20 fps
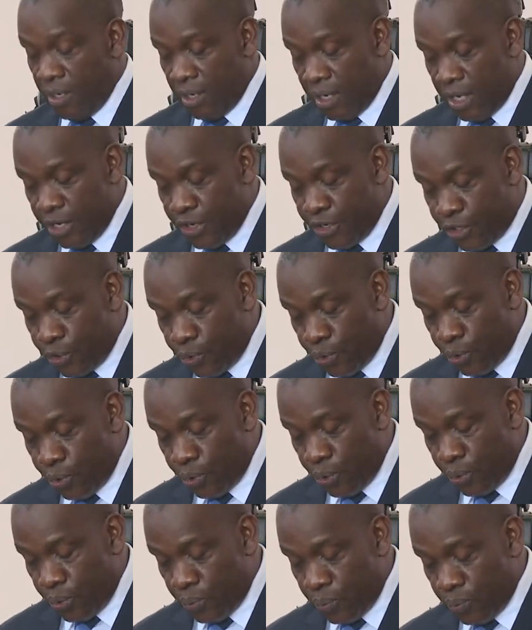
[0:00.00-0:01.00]
in
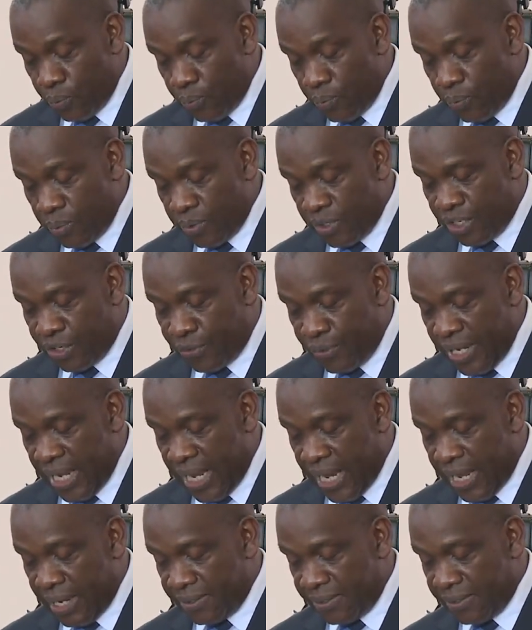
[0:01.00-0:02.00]
2 to 3
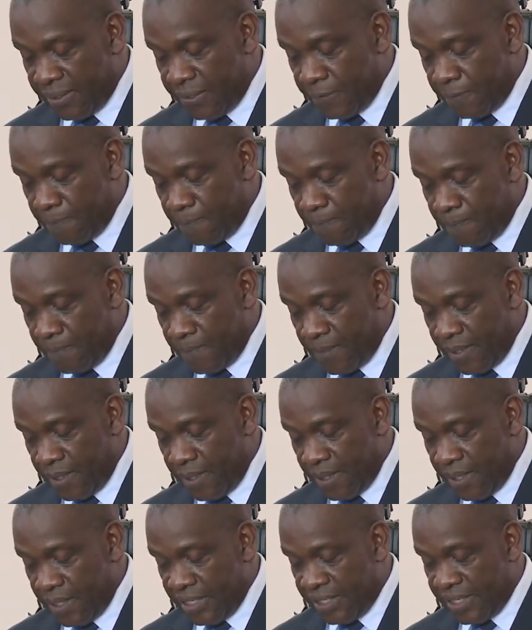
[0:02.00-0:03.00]
years
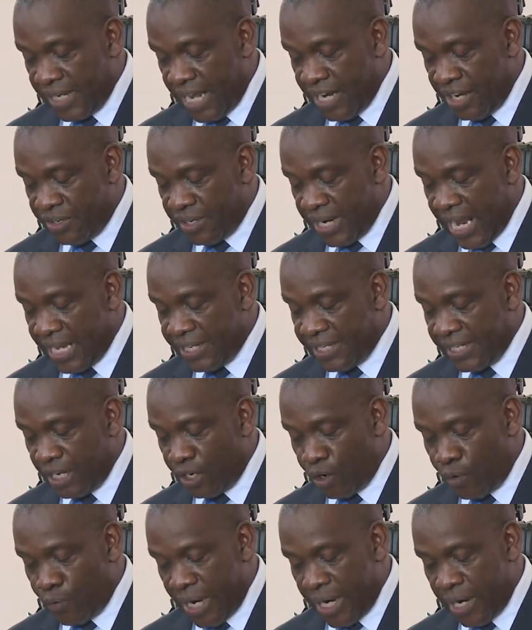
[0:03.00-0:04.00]
is energizing
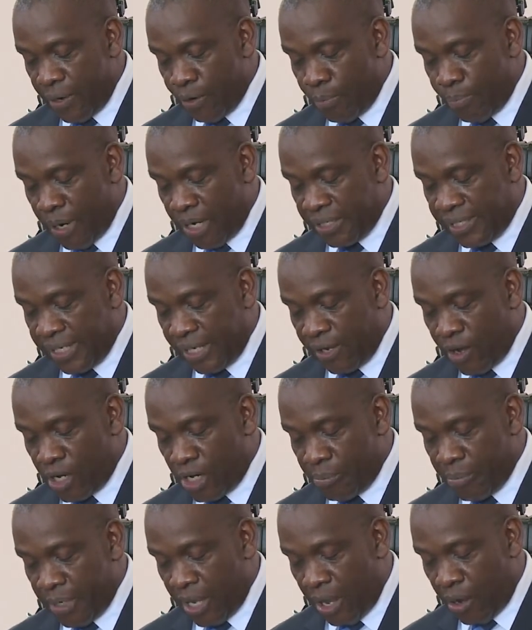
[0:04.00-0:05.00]
an already robust
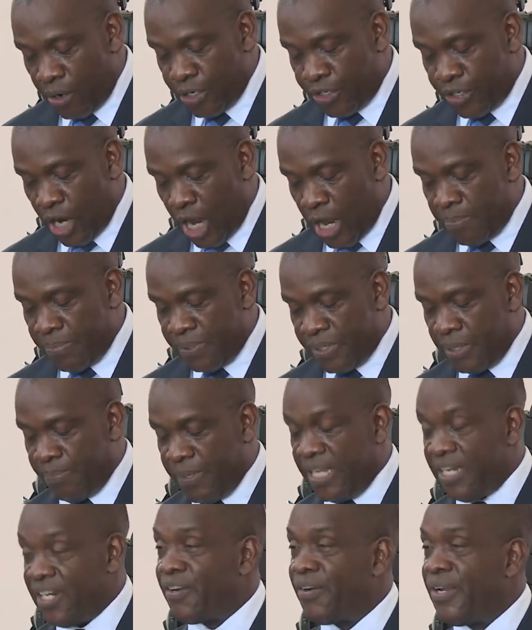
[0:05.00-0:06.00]
economy, how jobs are
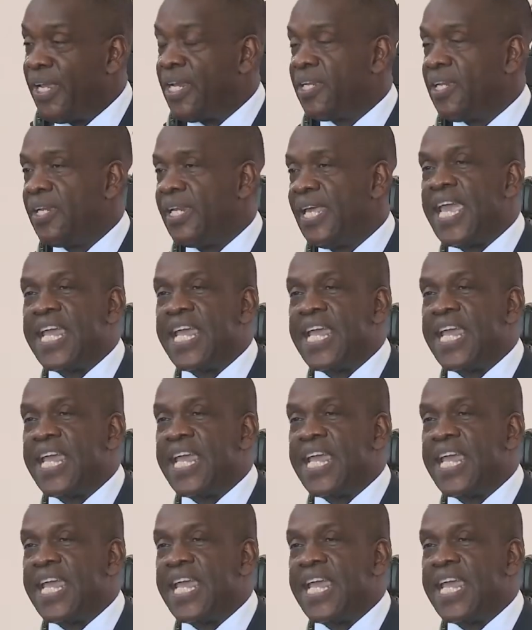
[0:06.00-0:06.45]
being created.